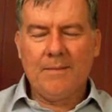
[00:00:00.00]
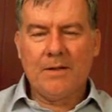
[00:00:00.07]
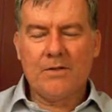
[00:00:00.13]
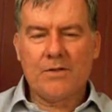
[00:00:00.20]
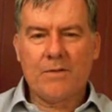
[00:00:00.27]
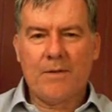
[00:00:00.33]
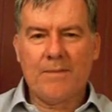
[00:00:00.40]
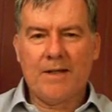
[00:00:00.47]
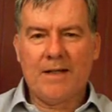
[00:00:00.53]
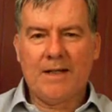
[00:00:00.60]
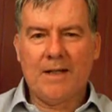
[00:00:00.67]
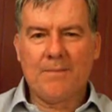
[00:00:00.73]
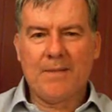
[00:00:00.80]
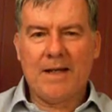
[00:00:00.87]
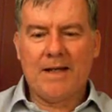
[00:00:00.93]
because you won't be able
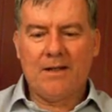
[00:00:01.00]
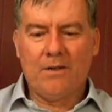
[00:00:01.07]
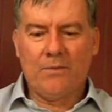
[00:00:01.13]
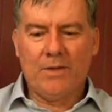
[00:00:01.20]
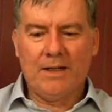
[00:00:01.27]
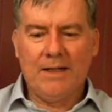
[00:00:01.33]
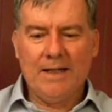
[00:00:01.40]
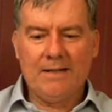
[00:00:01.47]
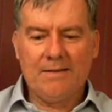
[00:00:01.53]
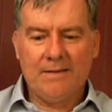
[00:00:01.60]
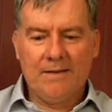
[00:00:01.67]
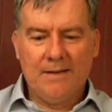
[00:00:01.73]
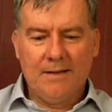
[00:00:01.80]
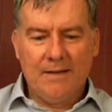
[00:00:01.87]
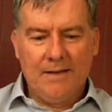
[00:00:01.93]
to get back into re-let.
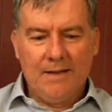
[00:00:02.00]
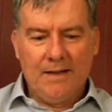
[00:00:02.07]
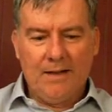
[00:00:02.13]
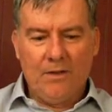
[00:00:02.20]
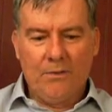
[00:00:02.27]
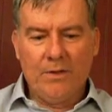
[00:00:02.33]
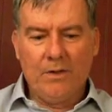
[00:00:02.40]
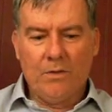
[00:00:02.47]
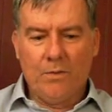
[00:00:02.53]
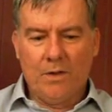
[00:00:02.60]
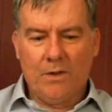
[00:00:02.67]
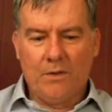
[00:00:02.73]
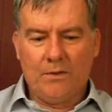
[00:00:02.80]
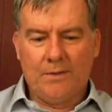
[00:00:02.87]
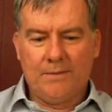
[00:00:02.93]
In the real
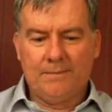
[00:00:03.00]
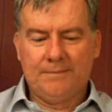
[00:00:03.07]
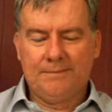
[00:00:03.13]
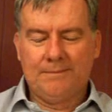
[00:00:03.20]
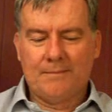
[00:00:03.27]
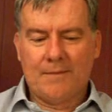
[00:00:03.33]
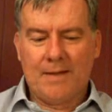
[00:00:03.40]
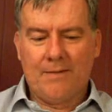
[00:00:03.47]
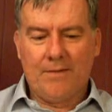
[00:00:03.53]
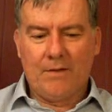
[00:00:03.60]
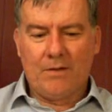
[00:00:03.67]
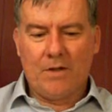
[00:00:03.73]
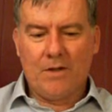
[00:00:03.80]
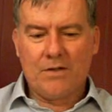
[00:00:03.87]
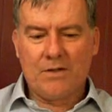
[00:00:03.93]
world,
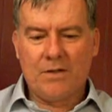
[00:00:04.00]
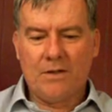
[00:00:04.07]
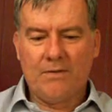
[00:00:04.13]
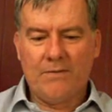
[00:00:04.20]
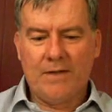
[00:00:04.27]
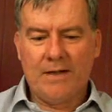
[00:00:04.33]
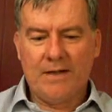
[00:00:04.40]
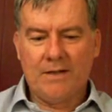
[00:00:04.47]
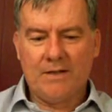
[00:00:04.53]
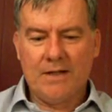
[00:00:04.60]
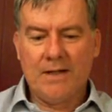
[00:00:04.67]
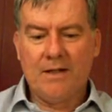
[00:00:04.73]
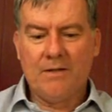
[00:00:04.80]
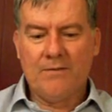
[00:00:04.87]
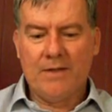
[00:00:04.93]
the costs and
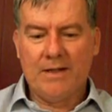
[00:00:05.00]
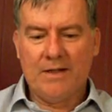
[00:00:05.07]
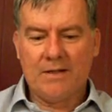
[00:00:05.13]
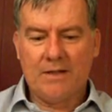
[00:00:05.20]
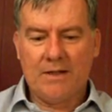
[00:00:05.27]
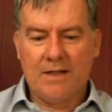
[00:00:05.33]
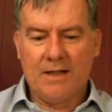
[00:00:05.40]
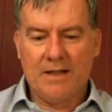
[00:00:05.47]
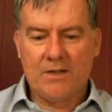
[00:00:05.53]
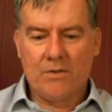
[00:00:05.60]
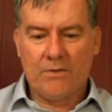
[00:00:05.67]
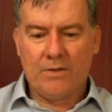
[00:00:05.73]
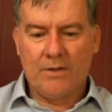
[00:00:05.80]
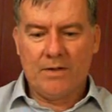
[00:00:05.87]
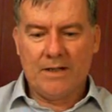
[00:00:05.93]
inconvenience that the
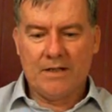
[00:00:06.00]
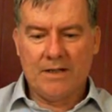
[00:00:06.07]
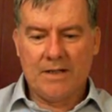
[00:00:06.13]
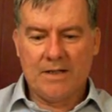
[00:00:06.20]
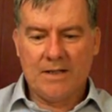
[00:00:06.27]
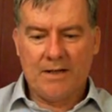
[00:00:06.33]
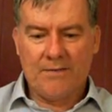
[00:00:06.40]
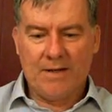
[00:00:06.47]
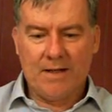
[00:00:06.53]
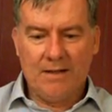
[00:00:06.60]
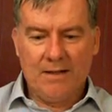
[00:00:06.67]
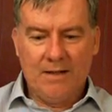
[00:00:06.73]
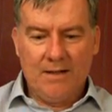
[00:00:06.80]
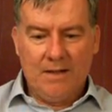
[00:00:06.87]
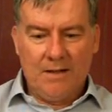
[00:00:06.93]
lessor and the lessee suffer
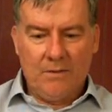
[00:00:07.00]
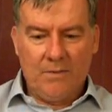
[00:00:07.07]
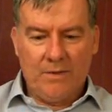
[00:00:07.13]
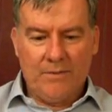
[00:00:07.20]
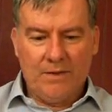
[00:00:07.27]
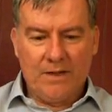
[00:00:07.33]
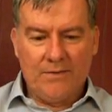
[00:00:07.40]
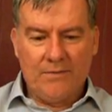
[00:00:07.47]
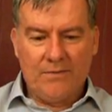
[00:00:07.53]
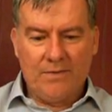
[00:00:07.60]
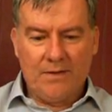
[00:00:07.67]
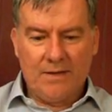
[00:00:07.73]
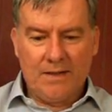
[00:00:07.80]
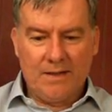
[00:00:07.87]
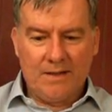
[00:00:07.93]
when
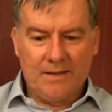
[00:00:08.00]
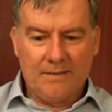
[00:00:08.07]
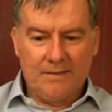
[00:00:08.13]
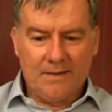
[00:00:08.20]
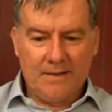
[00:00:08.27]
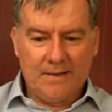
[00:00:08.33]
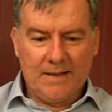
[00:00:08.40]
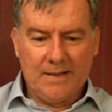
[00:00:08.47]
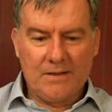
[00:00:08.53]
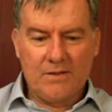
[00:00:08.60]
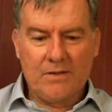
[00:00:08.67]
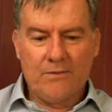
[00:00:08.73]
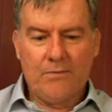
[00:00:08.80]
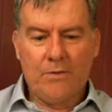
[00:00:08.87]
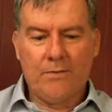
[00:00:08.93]
relief
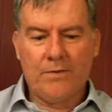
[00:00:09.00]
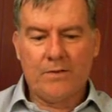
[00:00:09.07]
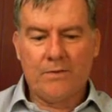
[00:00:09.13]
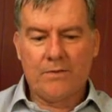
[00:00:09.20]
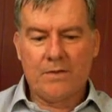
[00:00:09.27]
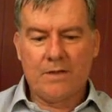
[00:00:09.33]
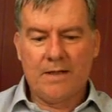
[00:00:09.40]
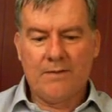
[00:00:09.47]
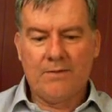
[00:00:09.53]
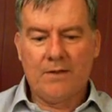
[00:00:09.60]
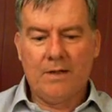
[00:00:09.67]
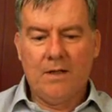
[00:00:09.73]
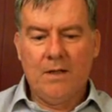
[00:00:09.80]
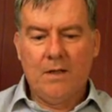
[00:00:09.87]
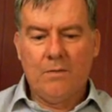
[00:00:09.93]
against forfeiture is
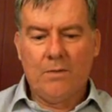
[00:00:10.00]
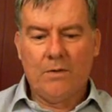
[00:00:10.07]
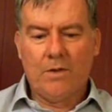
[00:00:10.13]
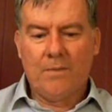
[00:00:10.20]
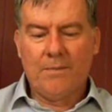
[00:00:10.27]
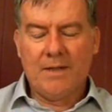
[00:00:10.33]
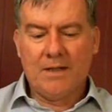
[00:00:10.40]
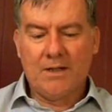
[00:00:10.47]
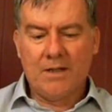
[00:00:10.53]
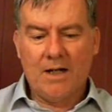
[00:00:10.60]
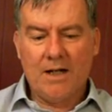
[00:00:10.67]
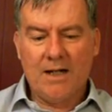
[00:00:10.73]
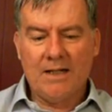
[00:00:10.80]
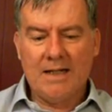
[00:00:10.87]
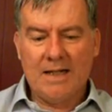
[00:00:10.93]
given will not be
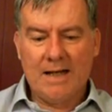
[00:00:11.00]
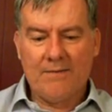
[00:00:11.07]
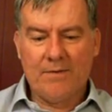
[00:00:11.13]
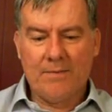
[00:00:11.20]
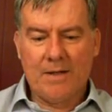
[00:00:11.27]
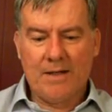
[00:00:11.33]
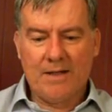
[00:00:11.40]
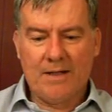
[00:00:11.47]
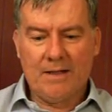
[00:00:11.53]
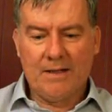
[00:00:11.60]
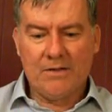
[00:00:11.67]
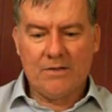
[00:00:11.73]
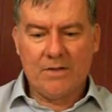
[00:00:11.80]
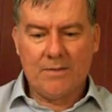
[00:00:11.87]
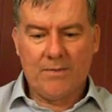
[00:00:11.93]
entirely covered by the
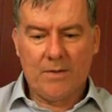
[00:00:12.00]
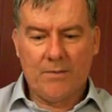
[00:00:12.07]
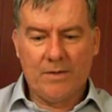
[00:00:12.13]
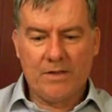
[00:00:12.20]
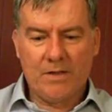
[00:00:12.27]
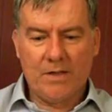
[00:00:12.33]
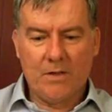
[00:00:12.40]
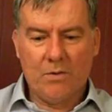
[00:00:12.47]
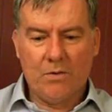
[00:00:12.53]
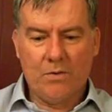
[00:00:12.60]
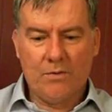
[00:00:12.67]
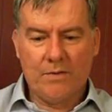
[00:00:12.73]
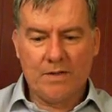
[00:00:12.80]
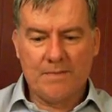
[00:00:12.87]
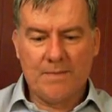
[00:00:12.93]
conditions upon which the
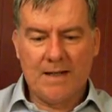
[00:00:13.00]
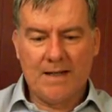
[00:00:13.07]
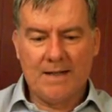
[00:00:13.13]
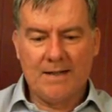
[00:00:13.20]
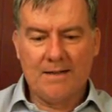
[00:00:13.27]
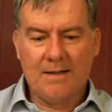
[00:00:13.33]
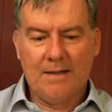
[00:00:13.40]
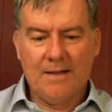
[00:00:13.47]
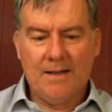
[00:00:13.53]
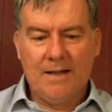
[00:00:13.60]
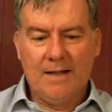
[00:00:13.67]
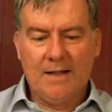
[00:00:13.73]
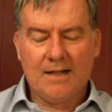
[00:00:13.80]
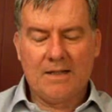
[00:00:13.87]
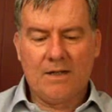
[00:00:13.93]
order is made,
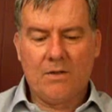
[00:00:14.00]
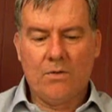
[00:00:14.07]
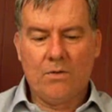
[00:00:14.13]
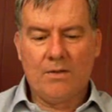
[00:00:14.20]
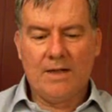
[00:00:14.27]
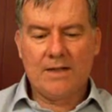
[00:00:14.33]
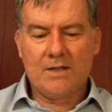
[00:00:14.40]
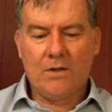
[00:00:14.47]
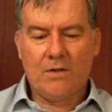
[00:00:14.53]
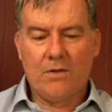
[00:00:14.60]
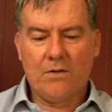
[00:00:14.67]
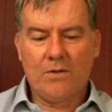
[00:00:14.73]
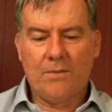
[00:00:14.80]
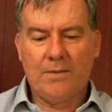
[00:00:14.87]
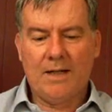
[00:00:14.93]
as the court does not
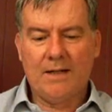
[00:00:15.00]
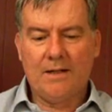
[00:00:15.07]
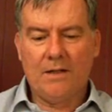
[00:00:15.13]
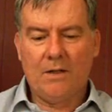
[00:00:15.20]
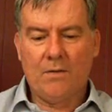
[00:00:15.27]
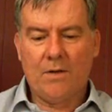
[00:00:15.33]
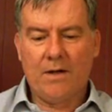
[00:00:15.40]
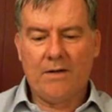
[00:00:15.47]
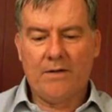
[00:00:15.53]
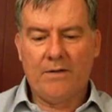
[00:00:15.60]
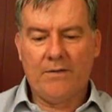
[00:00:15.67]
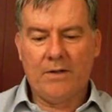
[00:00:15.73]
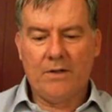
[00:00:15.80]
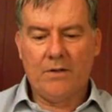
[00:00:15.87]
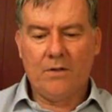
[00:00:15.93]
contemplate an inquiry
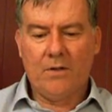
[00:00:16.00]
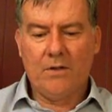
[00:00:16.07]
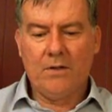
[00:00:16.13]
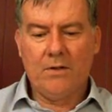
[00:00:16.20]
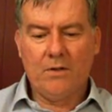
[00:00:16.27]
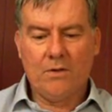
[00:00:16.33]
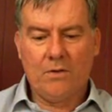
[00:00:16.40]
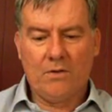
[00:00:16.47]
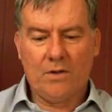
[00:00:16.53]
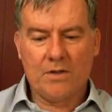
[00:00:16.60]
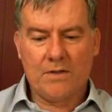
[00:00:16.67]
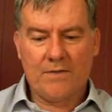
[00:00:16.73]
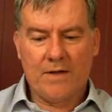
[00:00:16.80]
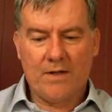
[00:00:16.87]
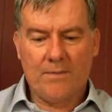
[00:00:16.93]
into the internal
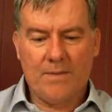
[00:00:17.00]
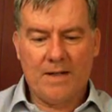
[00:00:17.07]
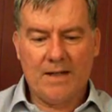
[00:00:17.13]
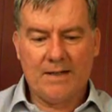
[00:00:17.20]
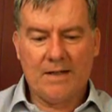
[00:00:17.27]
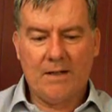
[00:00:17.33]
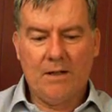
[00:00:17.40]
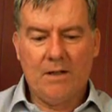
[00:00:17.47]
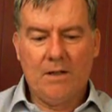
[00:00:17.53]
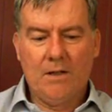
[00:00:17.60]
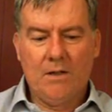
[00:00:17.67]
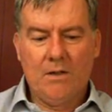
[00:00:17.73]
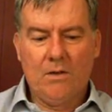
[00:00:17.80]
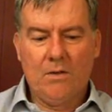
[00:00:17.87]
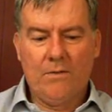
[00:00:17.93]
costs of either party
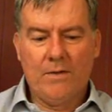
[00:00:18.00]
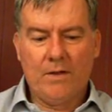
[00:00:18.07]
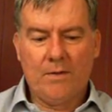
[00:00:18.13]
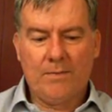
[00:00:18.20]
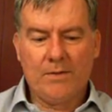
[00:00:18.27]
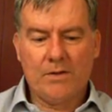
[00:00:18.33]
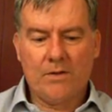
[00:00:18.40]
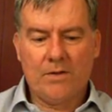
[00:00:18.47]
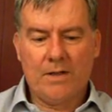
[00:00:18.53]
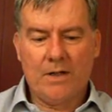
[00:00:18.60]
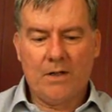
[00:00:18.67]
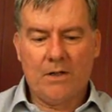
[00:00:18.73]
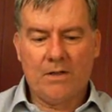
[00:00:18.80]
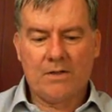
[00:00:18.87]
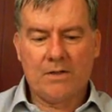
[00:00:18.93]
or the opportunity
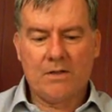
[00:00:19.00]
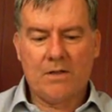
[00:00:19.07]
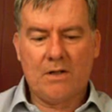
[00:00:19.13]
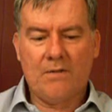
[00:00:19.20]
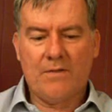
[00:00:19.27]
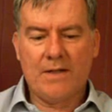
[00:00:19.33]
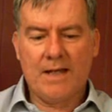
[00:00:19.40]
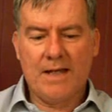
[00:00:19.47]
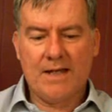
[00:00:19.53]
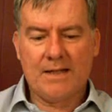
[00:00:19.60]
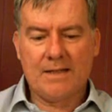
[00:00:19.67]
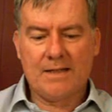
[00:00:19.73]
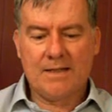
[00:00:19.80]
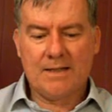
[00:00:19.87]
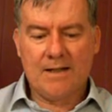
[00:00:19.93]
costs of the
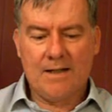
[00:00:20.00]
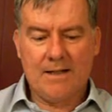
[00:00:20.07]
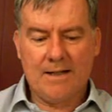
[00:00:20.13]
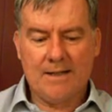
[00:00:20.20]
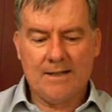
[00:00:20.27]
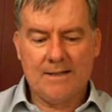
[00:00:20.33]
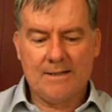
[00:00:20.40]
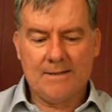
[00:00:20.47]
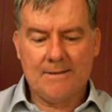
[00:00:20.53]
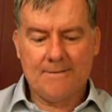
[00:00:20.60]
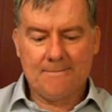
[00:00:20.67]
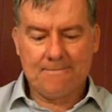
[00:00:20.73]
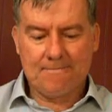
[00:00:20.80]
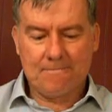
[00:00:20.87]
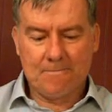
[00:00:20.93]
exercise.
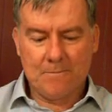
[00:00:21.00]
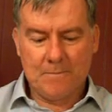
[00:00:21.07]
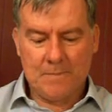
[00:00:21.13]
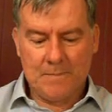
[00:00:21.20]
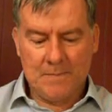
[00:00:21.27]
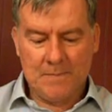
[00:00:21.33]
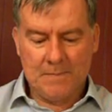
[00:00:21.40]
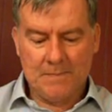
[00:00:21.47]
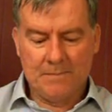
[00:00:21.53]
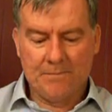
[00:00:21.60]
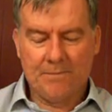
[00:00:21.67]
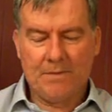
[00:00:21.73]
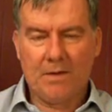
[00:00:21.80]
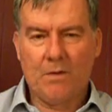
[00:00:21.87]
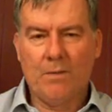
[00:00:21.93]

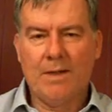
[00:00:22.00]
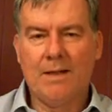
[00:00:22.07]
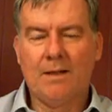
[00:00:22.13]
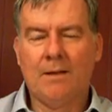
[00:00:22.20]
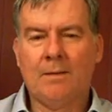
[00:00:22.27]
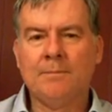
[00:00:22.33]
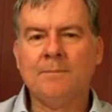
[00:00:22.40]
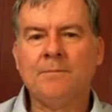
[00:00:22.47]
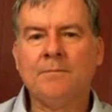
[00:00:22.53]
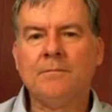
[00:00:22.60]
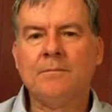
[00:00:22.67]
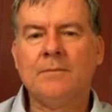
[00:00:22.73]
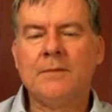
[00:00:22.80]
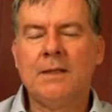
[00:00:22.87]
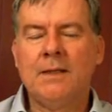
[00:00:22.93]
Well,
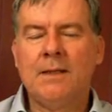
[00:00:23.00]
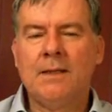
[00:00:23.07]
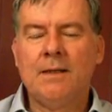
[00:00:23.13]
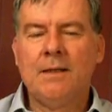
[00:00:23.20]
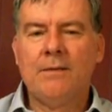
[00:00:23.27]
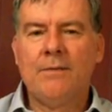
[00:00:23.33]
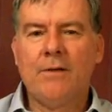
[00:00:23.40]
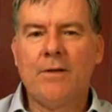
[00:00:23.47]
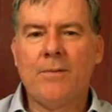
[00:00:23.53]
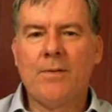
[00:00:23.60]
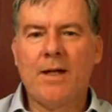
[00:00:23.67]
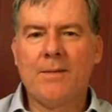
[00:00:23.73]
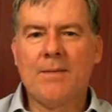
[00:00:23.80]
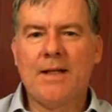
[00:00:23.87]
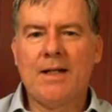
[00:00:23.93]
very
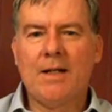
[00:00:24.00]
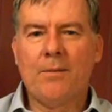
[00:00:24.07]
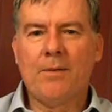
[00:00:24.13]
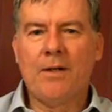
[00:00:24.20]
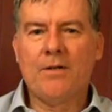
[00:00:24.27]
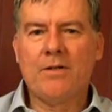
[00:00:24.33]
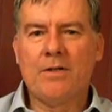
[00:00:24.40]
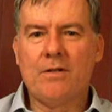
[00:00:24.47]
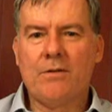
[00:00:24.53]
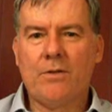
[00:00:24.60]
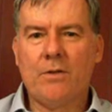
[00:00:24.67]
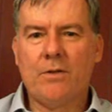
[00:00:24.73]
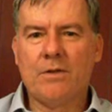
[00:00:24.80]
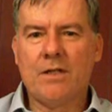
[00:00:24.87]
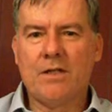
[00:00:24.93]
pragmatic approach there, of
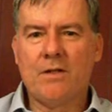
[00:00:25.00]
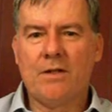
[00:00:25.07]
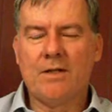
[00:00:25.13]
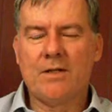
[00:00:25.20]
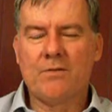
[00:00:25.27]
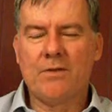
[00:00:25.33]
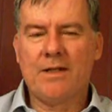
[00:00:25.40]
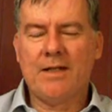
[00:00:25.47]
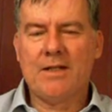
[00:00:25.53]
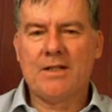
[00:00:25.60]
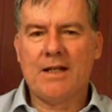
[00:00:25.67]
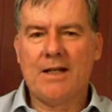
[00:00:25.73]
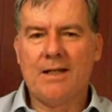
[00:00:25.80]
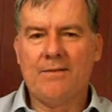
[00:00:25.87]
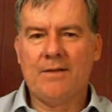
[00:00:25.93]
course. His Honour's really
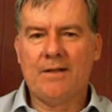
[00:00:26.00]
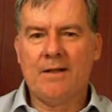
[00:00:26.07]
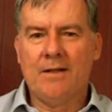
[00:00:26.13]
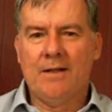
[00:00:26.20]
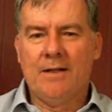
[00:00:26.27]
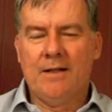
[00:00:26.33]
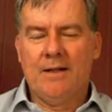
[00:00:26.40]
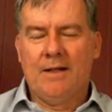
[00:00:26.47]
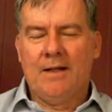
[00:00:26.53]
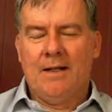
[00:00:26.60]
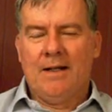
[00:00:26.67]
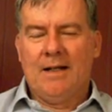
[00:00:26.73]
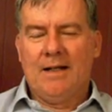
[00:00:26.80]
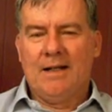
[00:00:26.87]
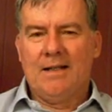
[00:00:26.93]
saying that
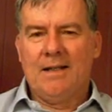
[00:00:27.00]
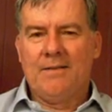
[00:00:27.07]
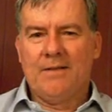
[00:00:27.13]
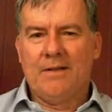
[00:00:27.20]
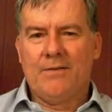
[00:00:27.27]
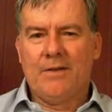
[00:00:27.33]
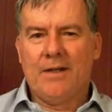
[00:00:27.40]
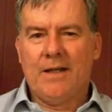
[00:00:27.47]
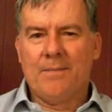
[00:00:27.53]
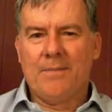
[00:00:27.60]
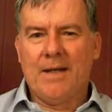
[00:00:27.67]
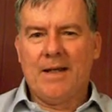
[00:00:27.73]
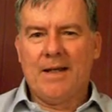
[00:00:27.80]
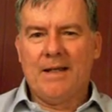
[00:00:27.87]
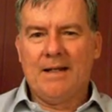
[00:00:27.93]
even if you get
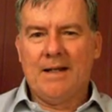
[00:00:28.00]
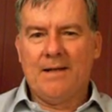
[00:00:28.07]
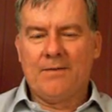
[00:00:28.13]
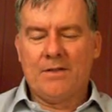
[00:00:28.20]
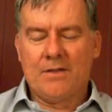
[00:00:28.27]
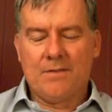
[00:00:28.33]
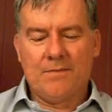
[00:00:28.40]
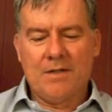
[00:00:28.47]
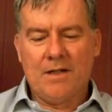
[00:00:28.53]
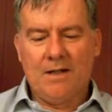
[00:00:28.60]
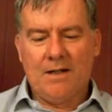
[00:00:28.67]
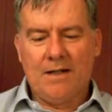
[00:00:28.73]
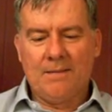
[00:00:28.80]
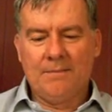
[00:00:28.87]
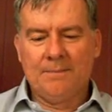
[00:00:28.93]
back in after some
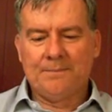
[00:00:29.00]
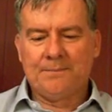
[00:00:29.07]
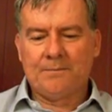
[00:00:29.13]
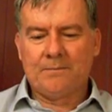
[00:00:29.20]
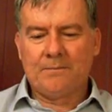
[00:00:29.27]
time,